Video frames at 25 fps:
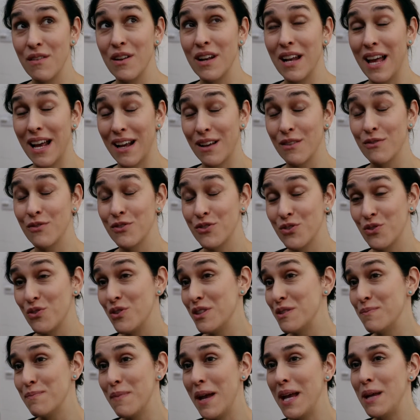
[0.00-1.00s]
a lack of
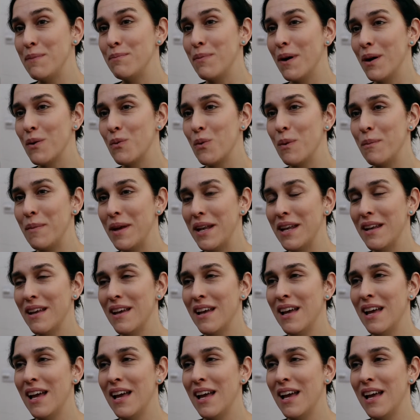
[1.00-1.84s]
stories made by women.